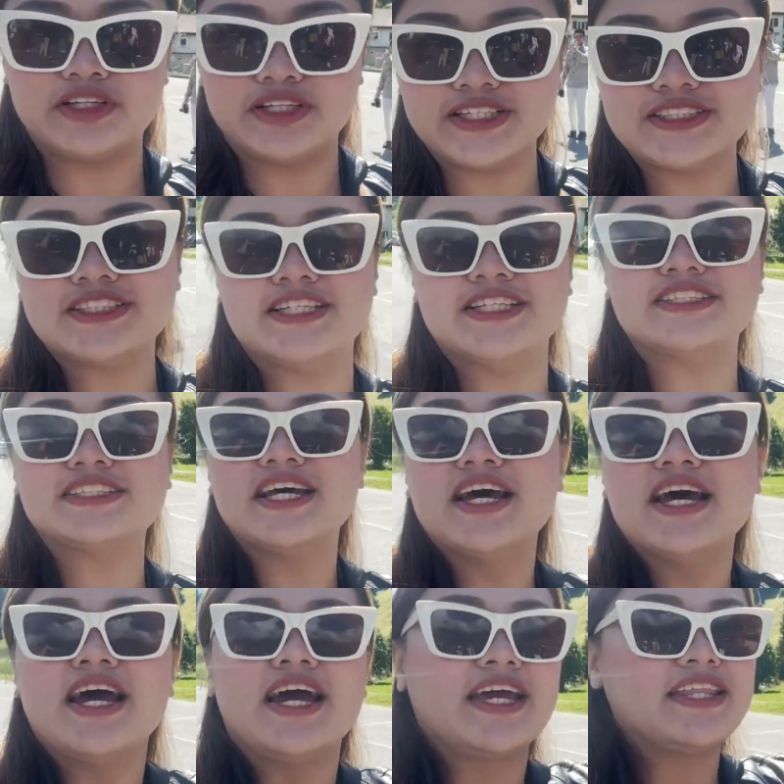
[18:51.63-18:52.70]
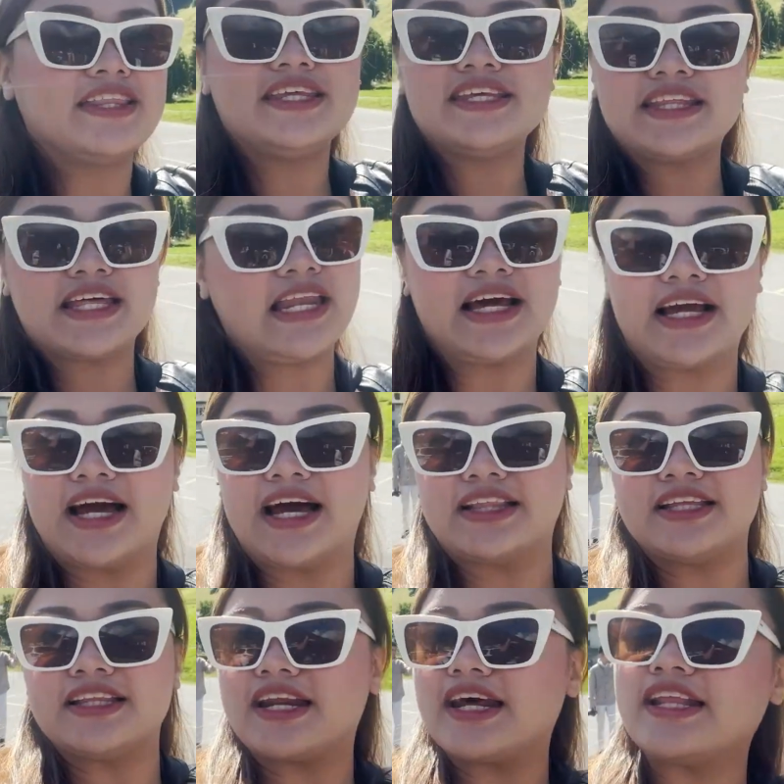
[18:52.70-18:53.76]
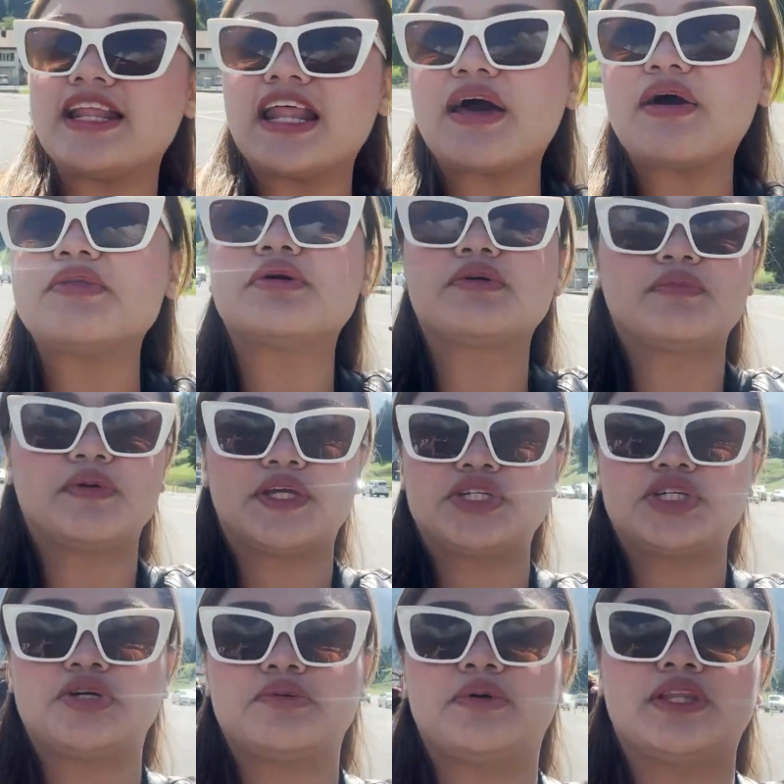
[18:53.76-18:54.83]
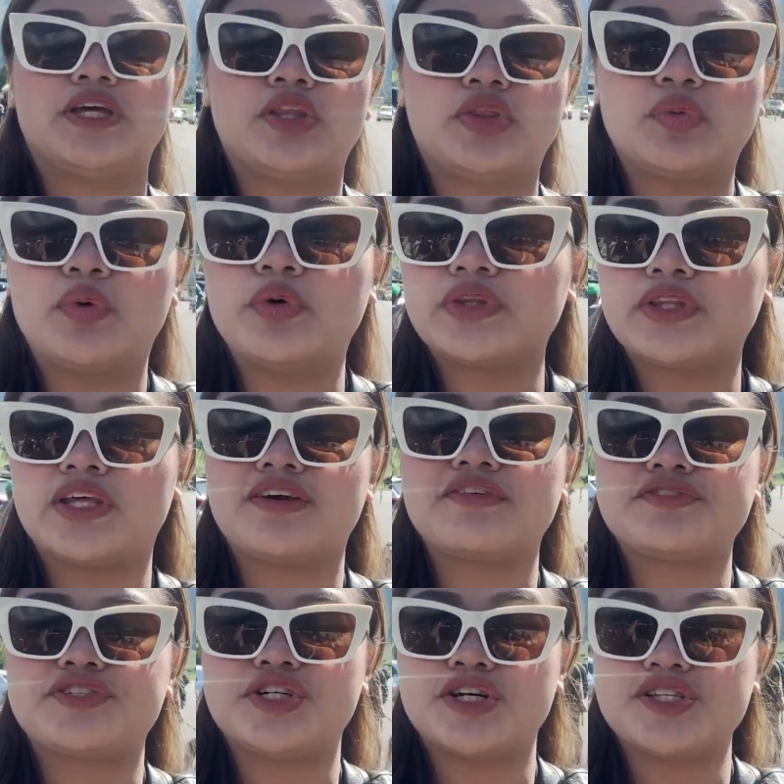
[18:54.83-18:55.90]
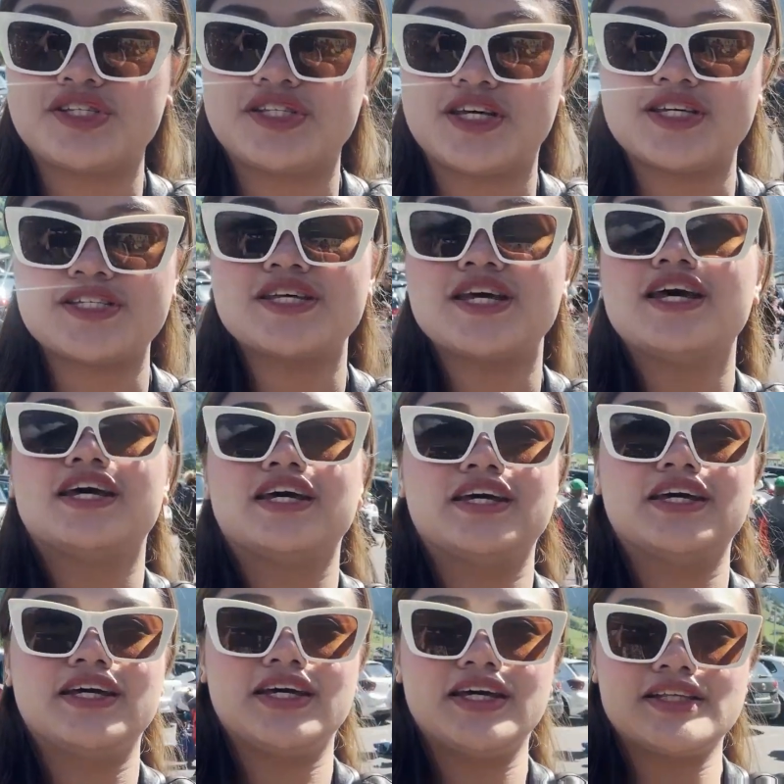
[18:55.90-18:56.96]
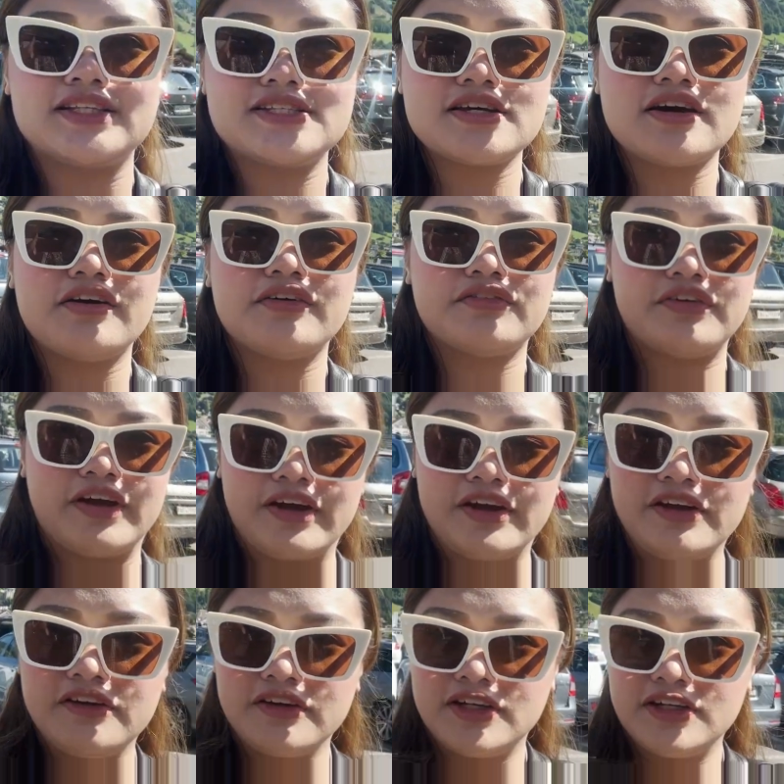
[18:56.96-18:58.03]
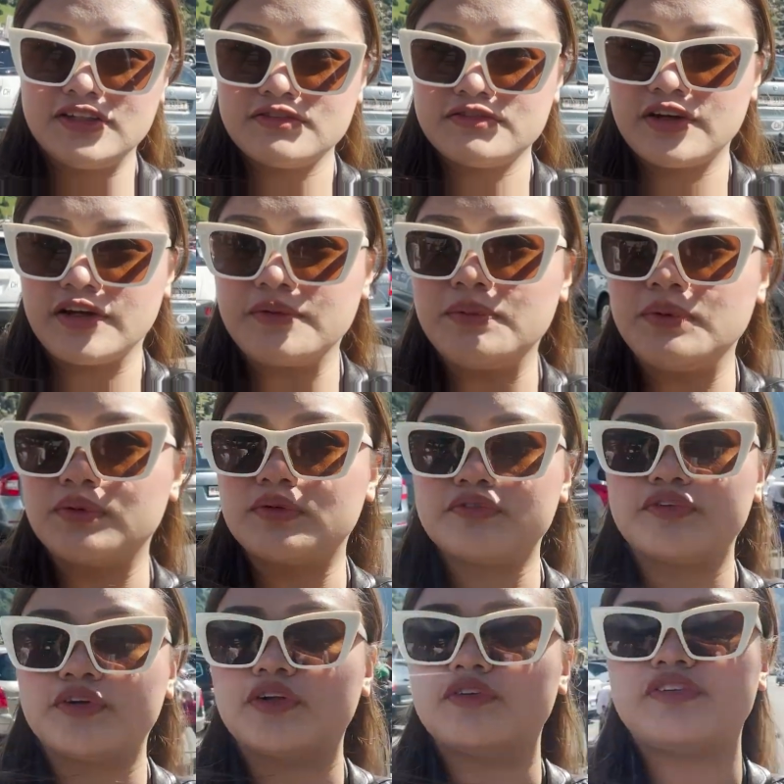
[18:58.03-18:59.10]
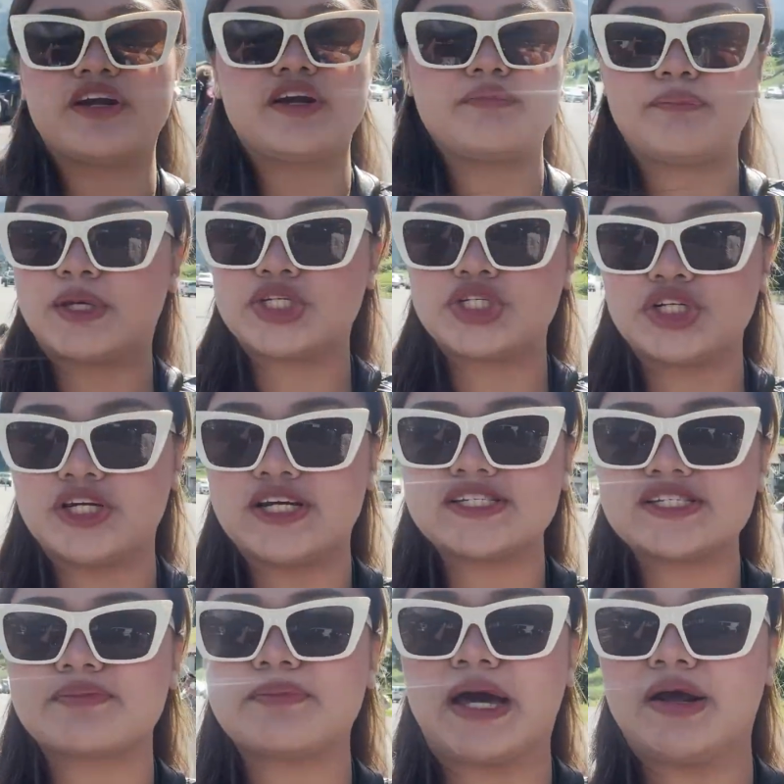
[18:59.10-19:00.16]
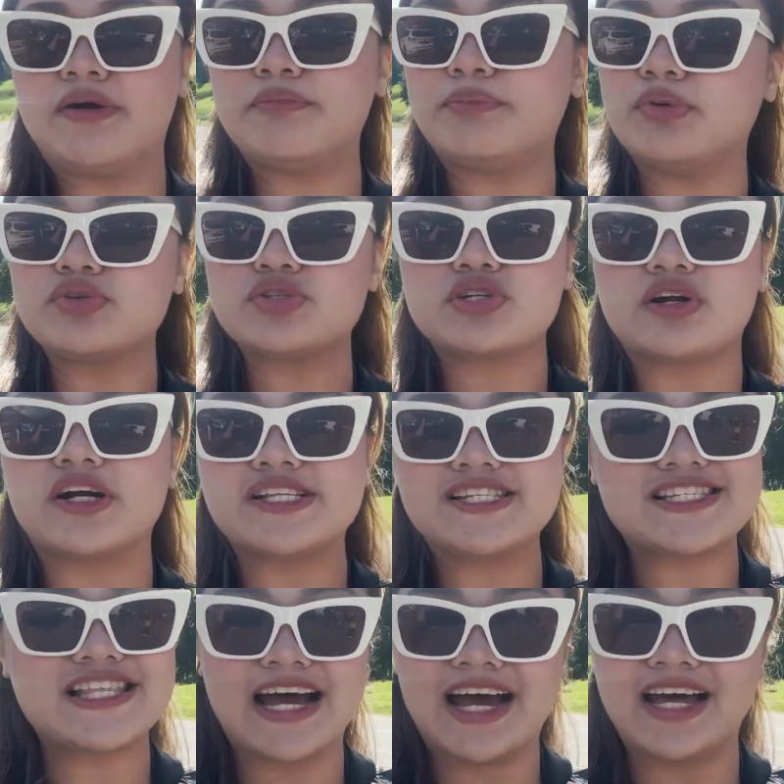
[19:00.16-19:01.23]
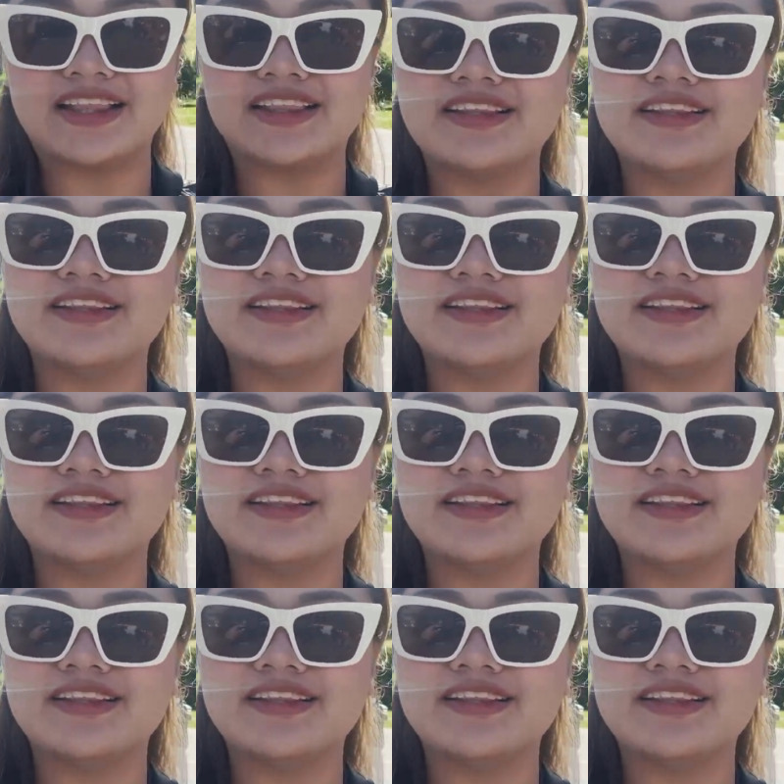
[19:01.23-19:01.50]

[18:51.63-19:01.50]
this is. Hindi talaga. Tinry na lang yung picture, but it won't give justice. It's very green, very beautiful, very picturesque. Parang postcards lahat.